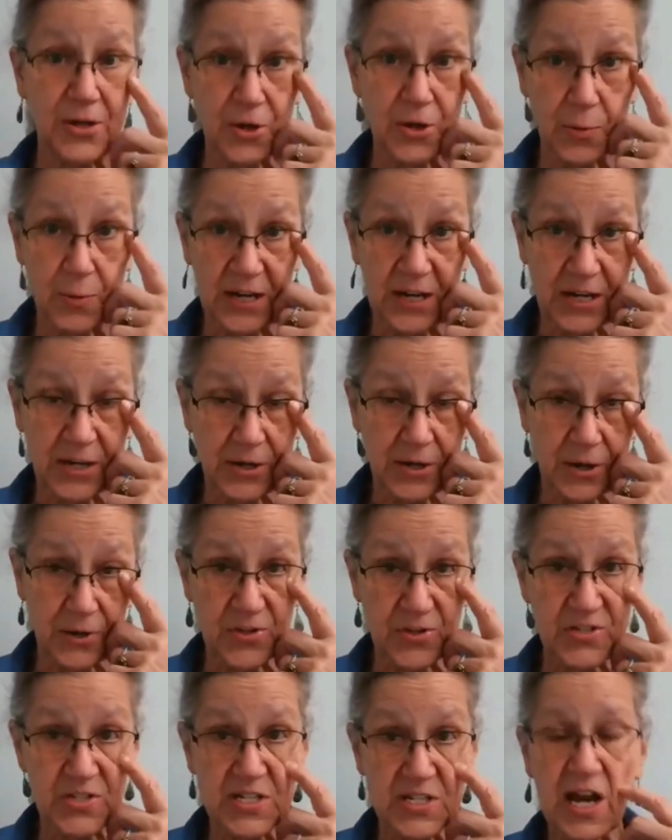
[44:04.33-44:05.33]
that nobody
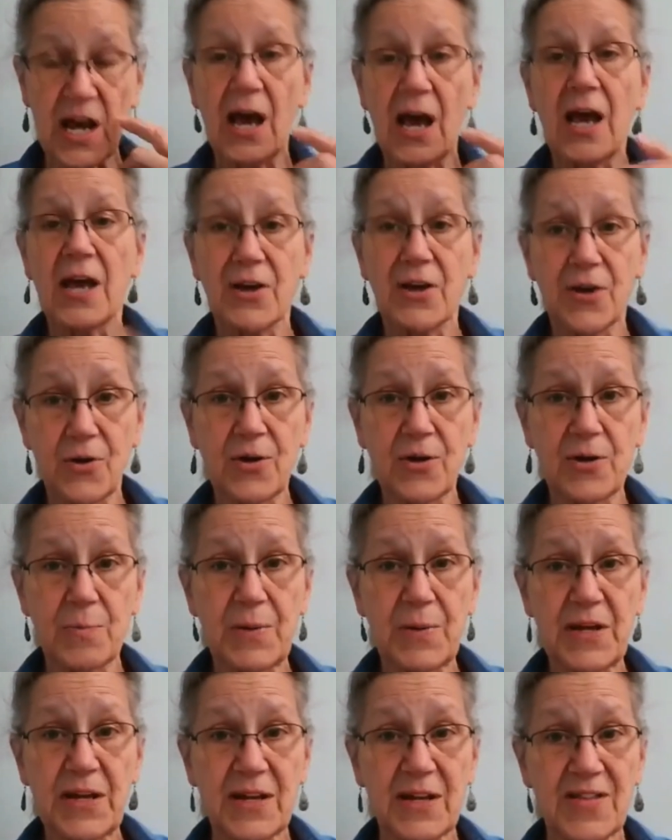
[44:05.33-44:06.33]
noticed.
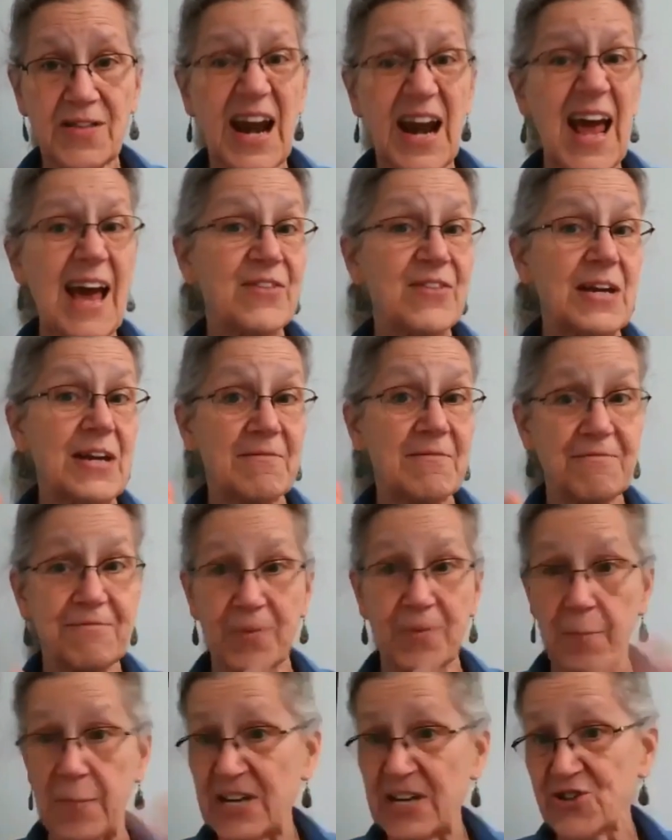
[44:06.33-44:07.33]
Could be that I have an
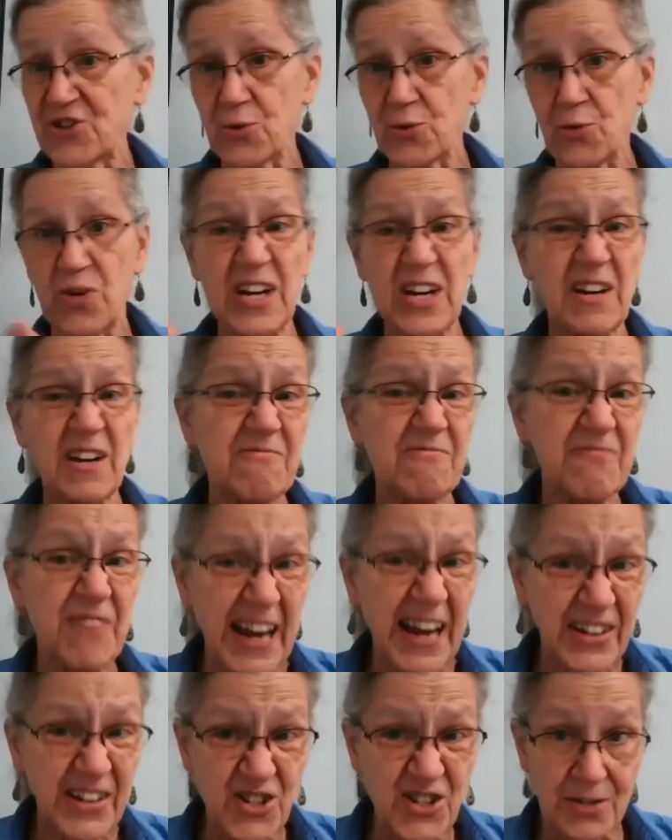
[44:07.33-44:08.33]
inflammation or an
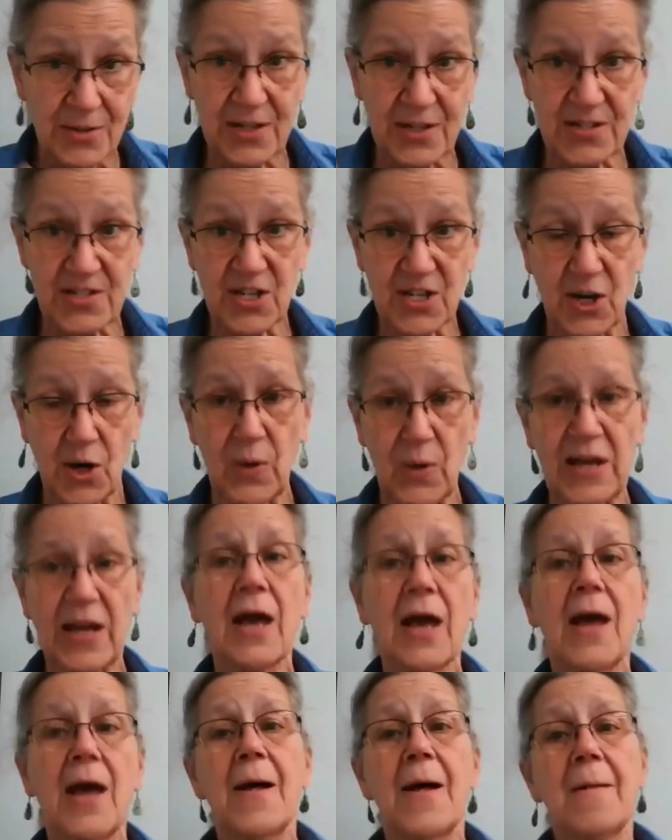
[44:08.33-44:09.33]
infection that's
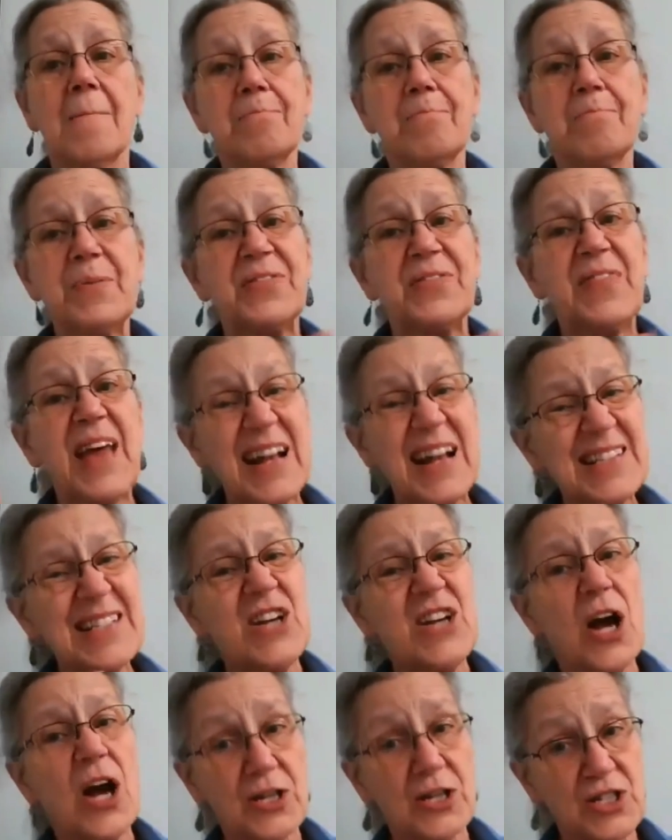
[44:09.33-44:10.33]
going, but
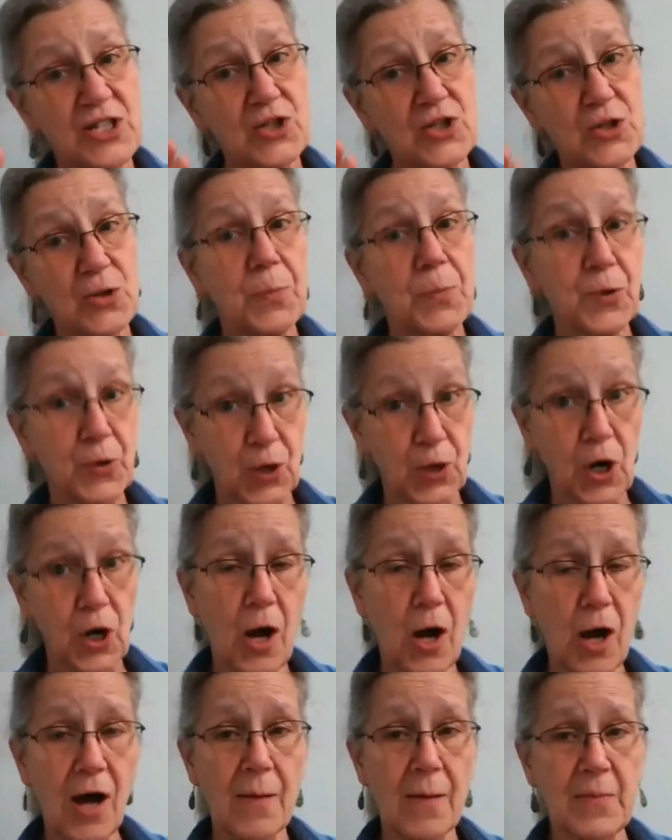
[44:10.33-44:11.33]
that's not super
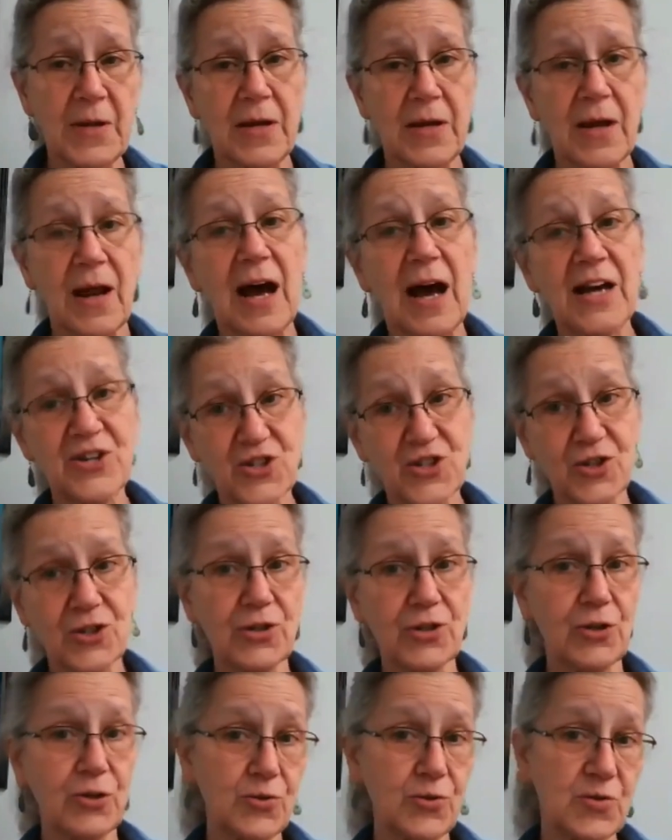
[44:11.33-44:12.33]
common. I
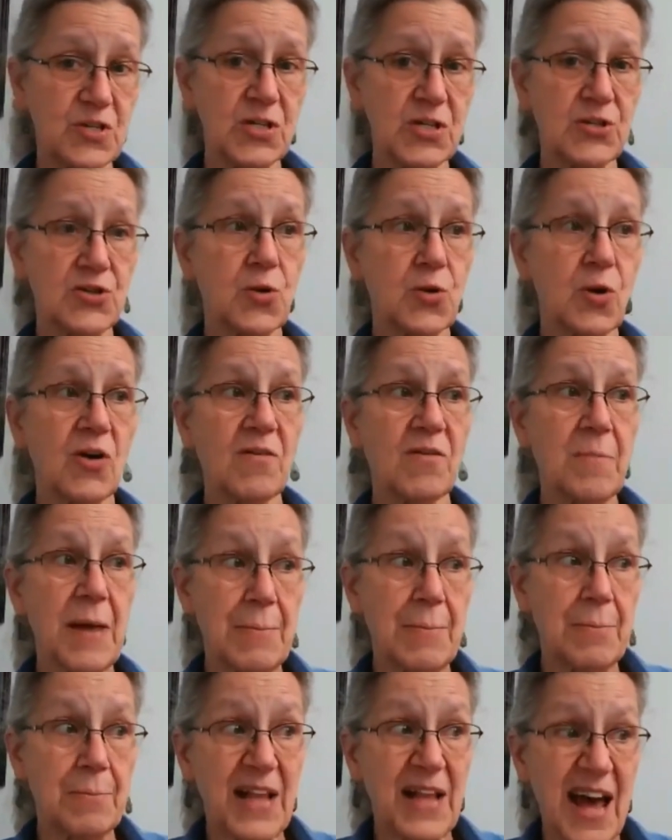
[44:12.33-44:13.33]
should lose control of
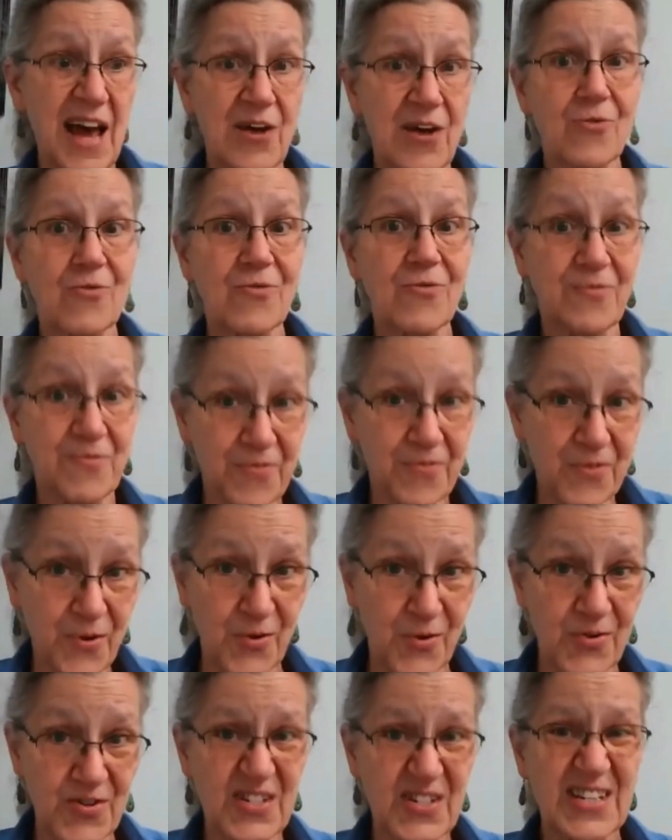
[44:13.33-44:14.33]
my bladder
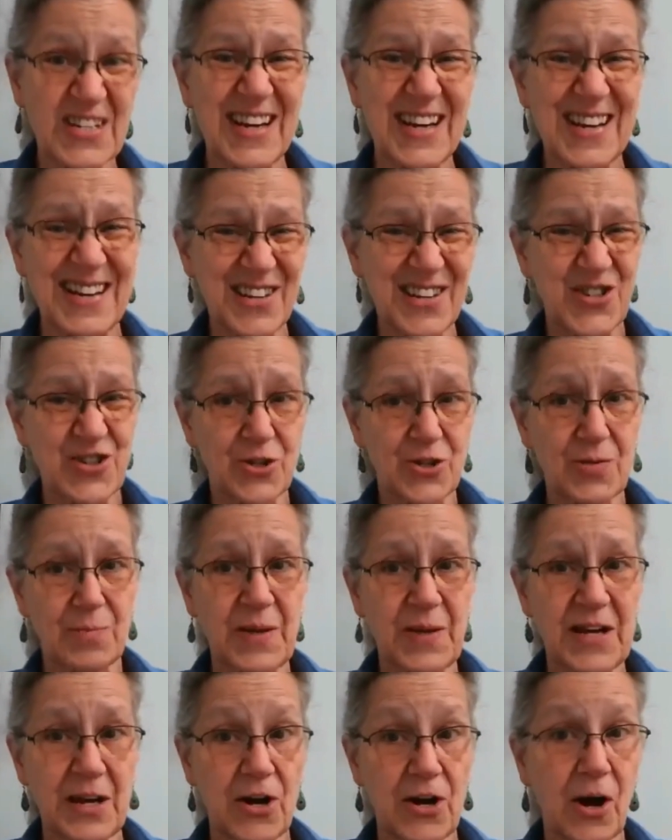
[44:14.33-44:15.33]
first, and it
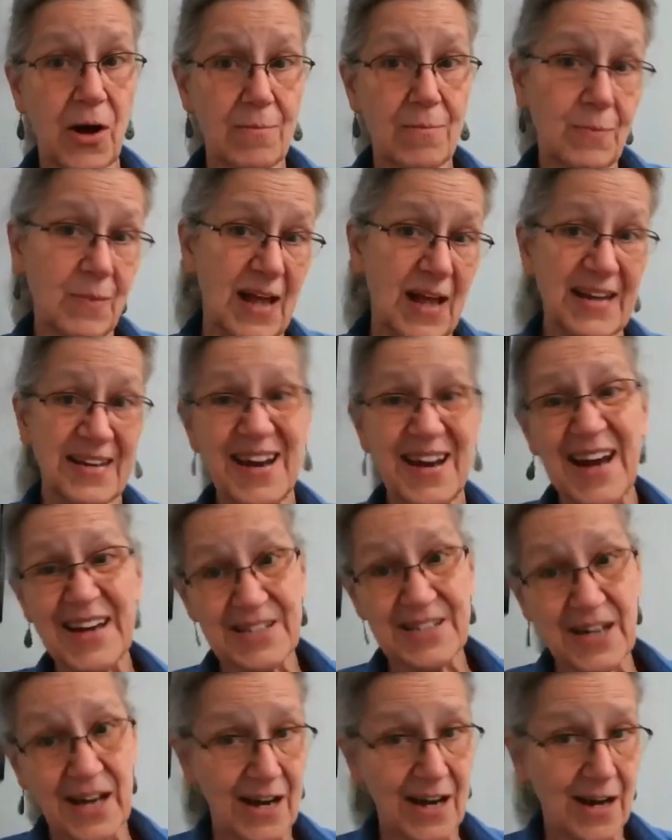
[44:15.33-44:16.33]
should be at like
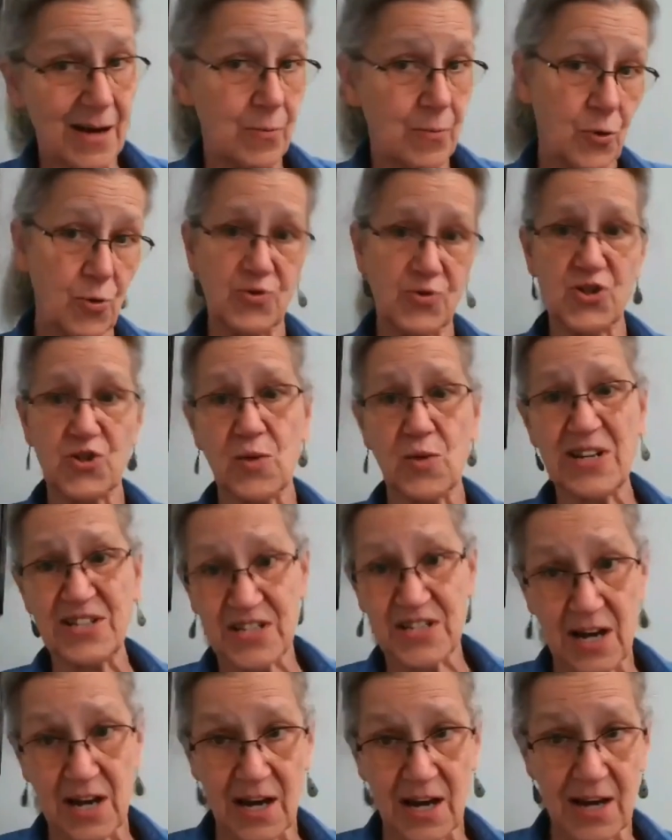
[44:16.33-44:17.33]
nighttime or
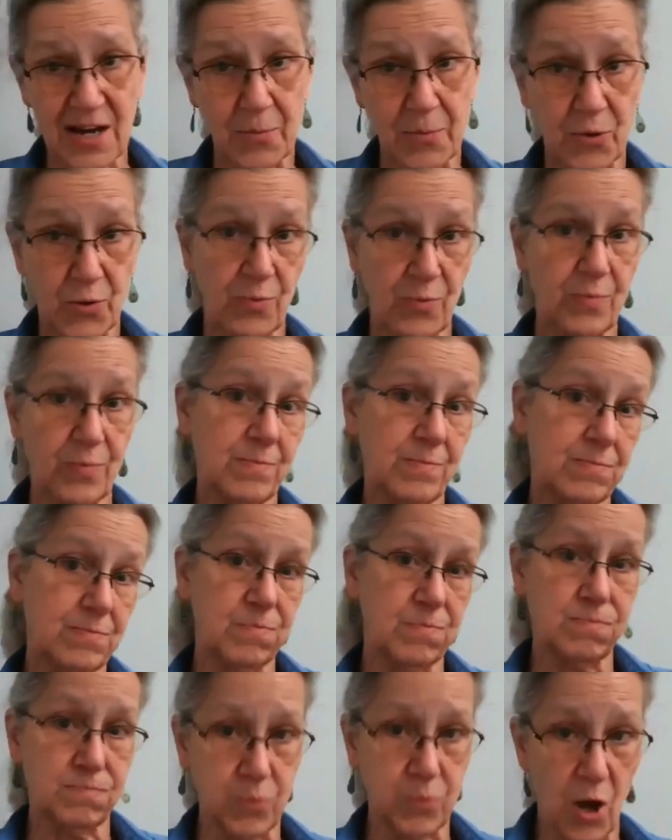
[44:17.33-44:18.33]
stress time or
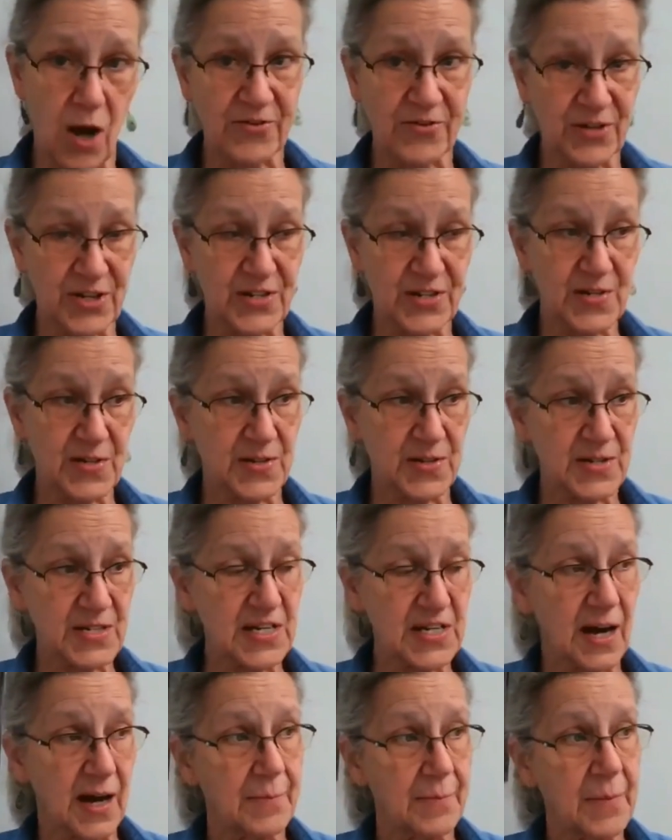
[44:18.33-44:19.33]
long
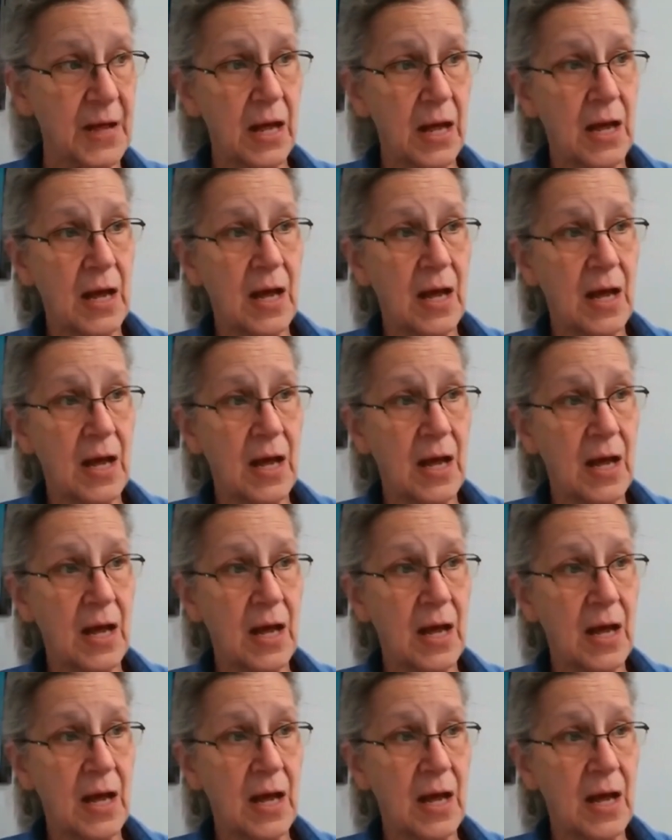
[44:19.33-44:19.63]
distance time.